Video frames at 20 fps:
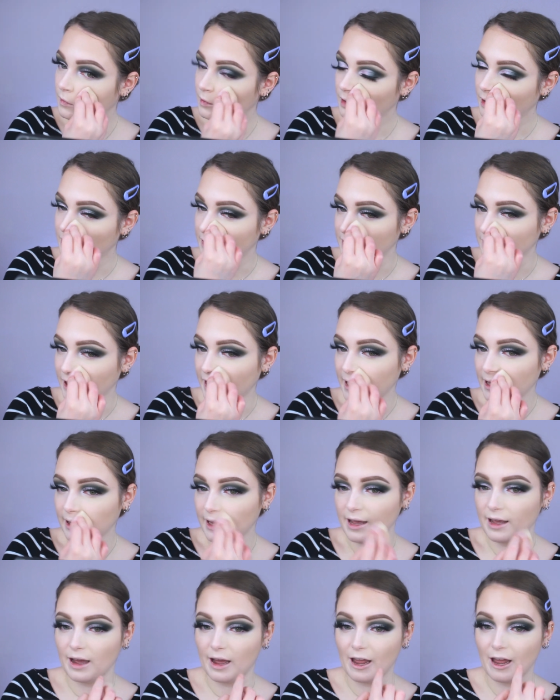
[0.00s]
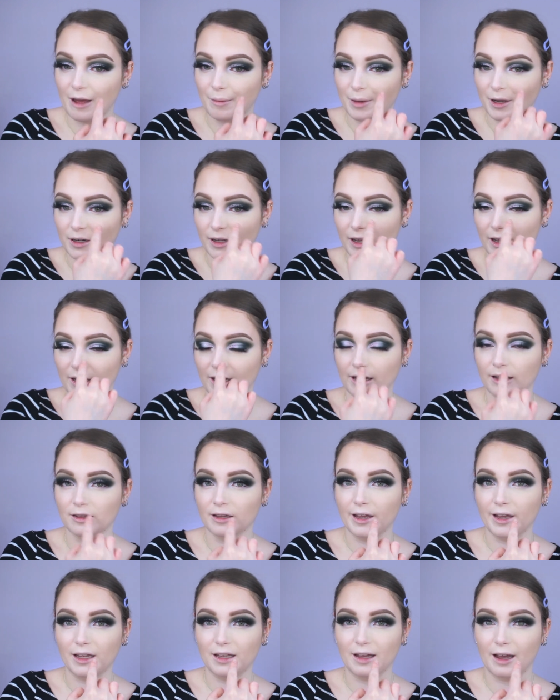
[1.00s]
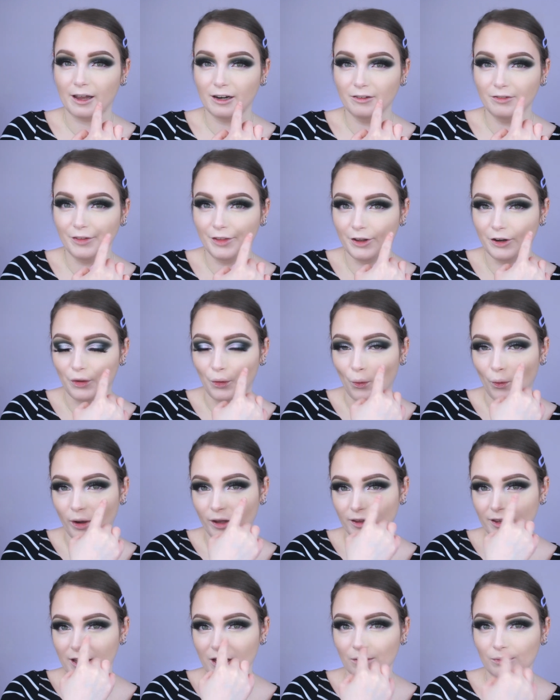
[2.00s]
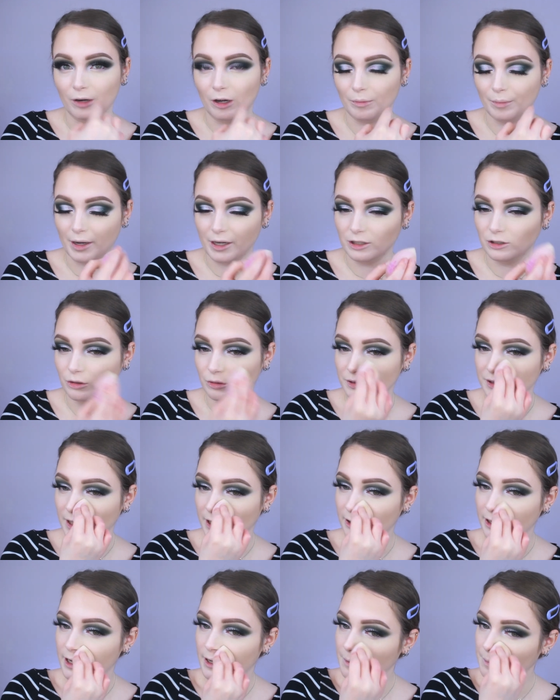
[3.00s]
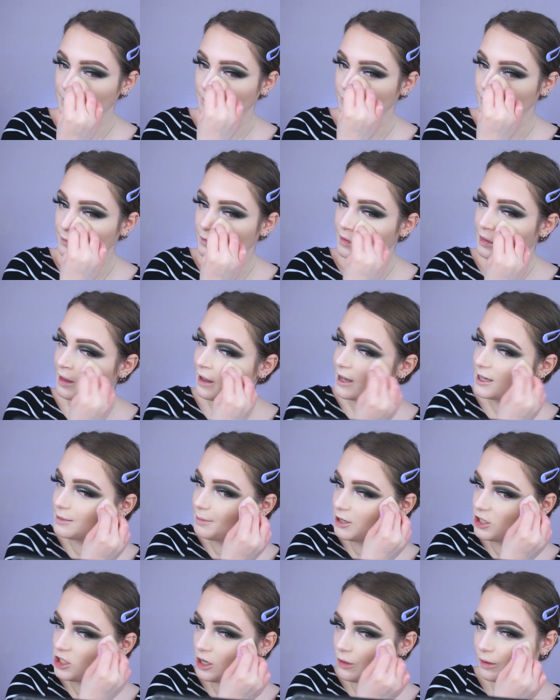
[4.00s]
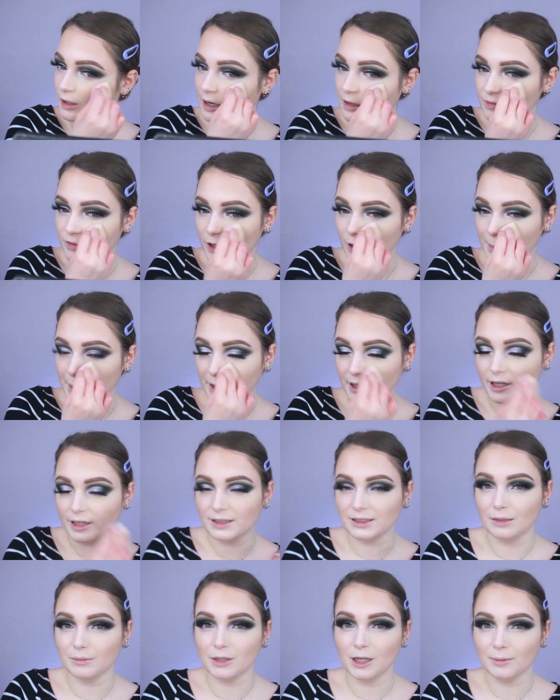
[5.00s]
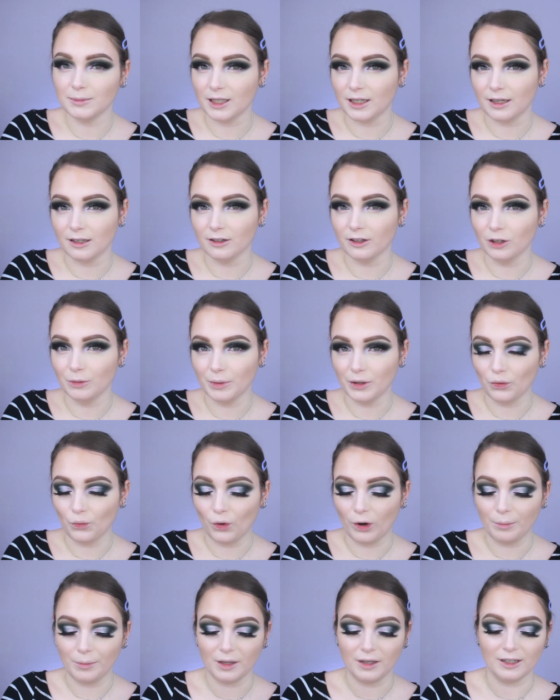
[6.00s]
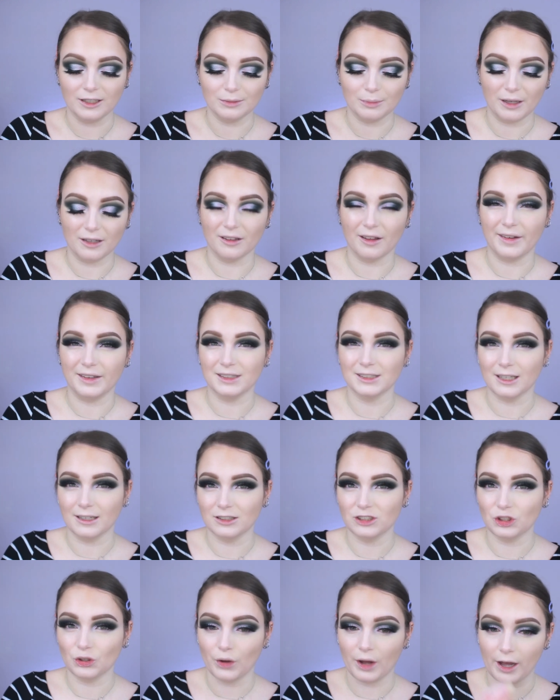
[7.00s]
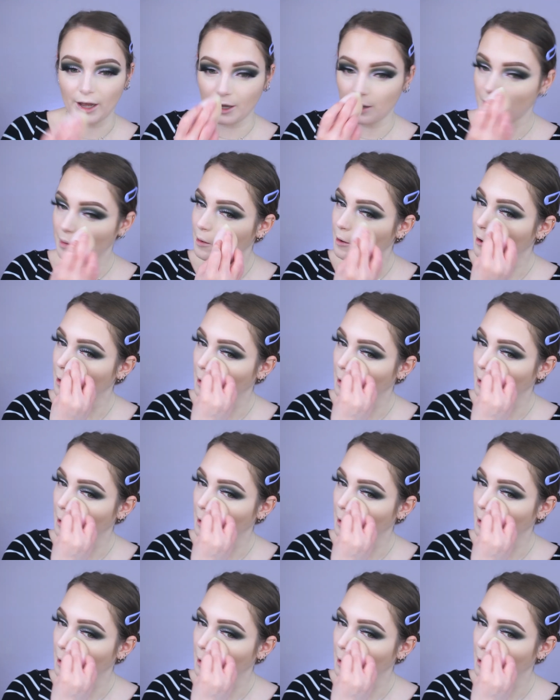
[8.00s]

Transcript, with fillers: Because lately I have been getting like kind of a little oily around my nose area. Especially when I'm filming, like sometimes I get a little bit warm because my lights get so hot.